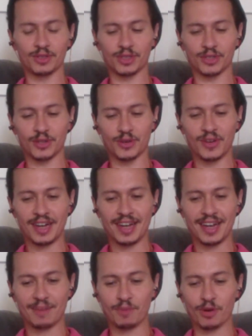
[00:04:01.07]
So
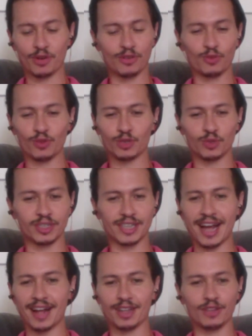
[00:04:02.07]
Murder in the Woods was
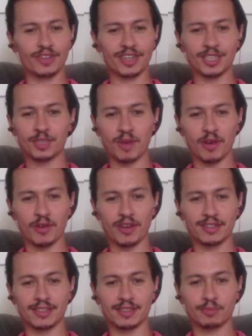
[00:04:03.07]
a hell of an
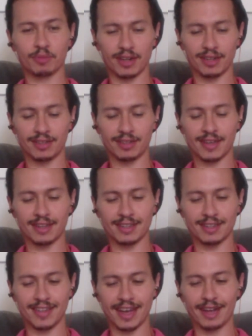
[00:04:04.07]
experience, pun
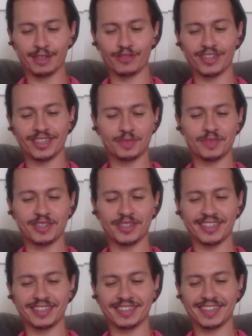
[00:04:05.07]
intended, hell of an
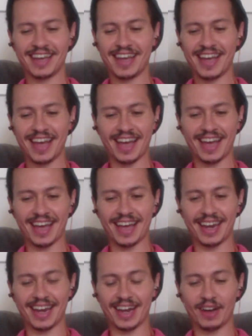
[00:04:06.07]
experience,
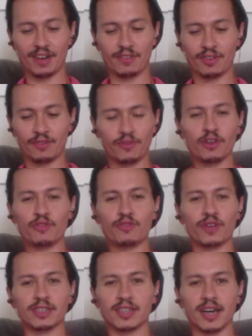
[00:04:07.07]
and a very
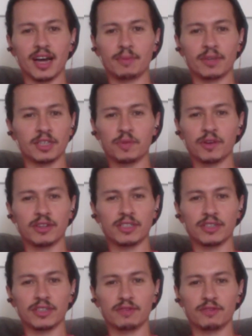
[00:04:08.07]
fun time, an
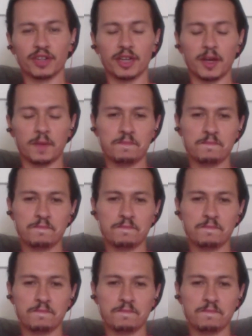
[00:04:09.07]
experience I'll never forget.